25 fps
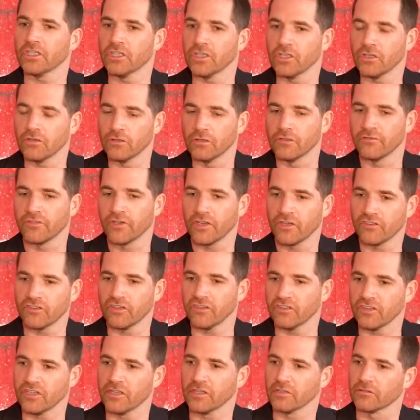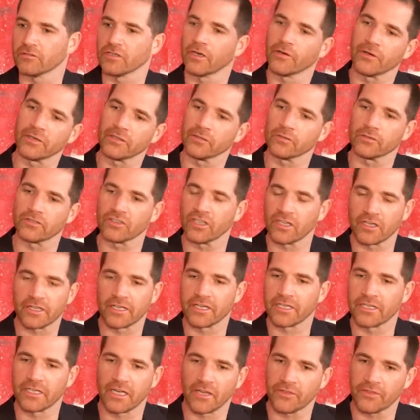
the universe is either growing or dying.